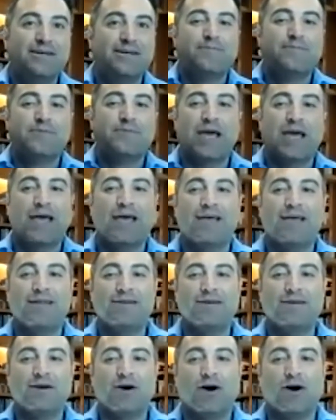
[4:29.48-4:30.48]

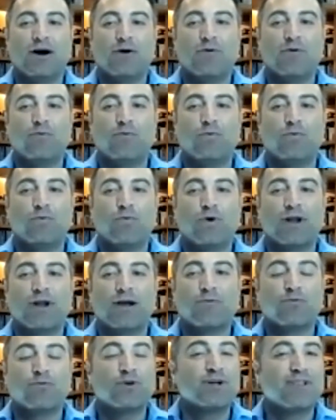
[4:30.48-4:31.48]
And what I
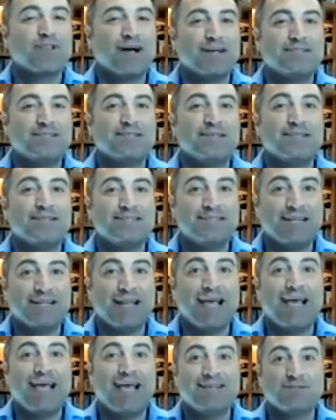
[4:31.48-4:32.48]
realized in
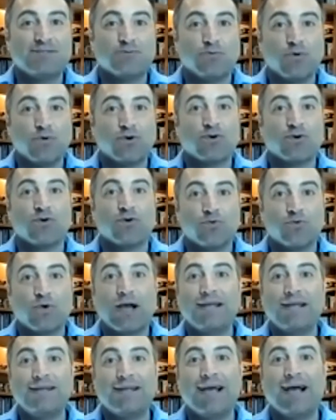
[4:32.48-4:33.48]
today's world
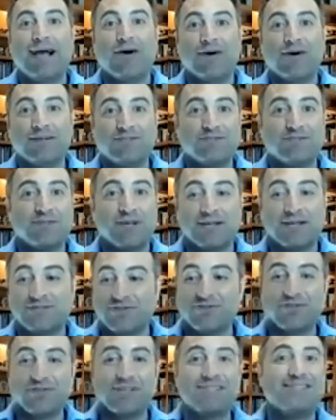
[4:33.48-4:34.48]
right now, as
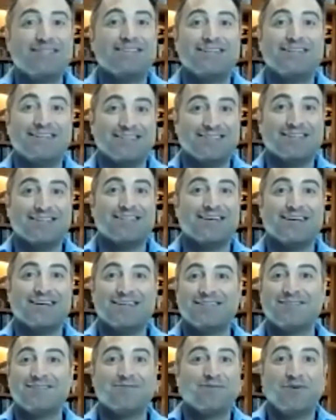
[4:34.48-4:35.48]
you're listening to
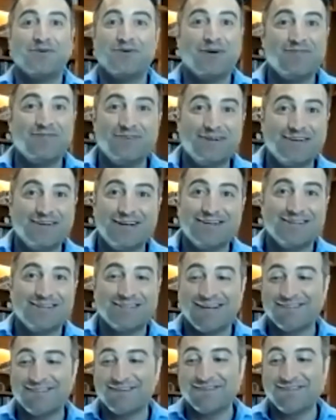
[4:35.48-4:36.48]
this, whoever is
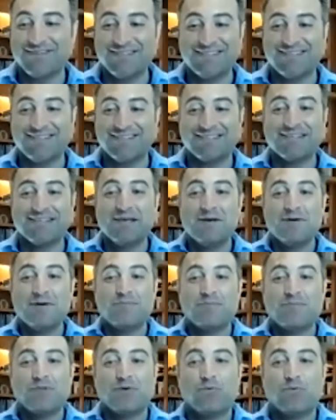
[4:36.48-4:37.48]
out there listening to this,
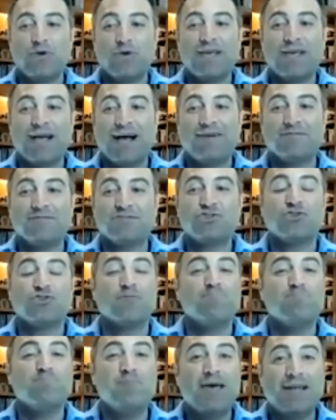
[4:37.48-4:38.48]
we have a
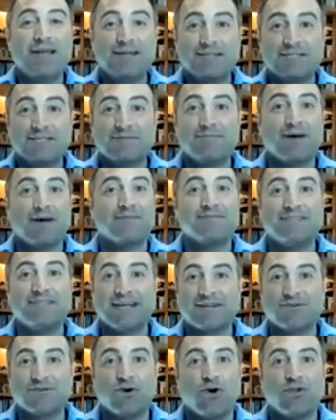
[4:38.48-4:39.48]
tremendous amount of
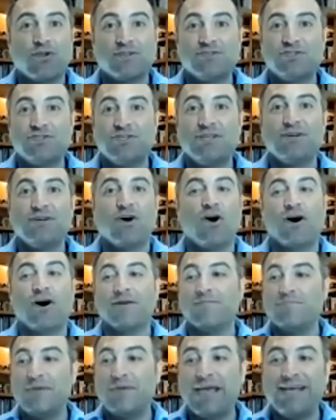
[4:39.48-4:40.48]
technology,
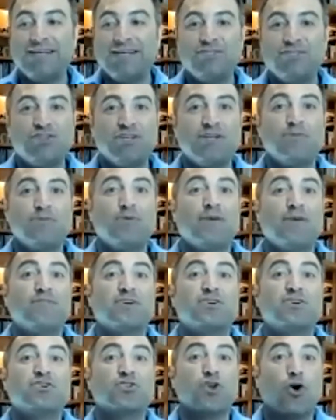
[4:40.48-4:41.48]
automation. We have a
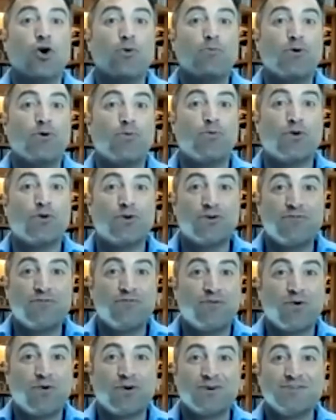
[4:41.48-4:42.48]
global
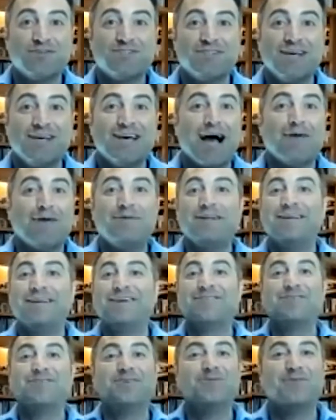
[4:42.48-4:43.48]
workforce. I mean,
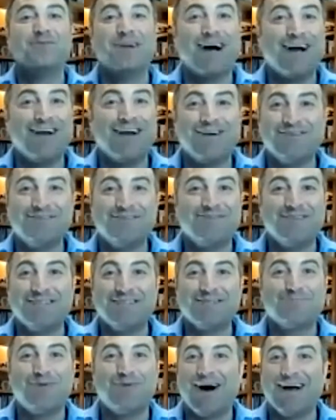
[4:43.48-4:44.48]
here you and I are doing
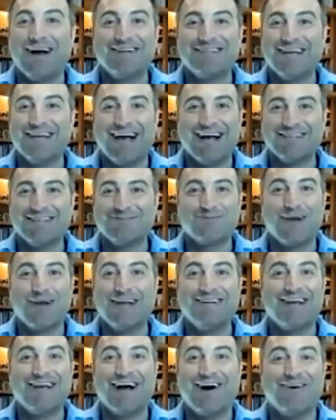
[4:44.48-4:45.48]
this podcast
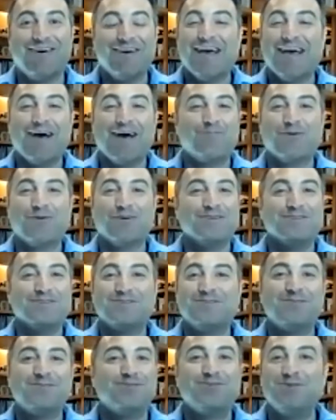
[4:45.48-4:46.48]
right now, and we're in
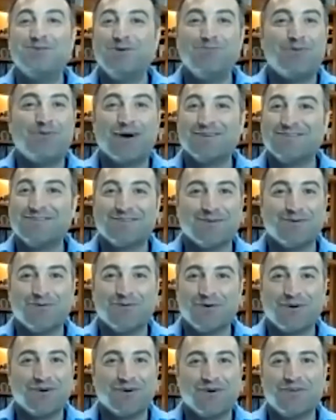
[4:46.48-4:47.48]
two parts of the
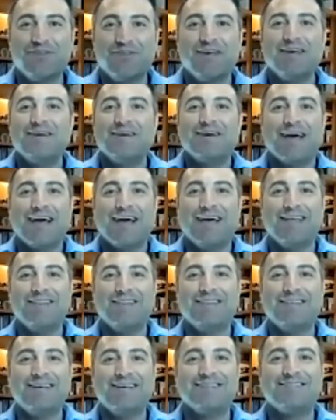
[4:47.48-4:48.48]
world,
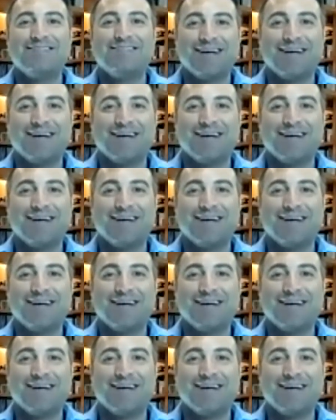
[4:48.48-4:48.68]
and this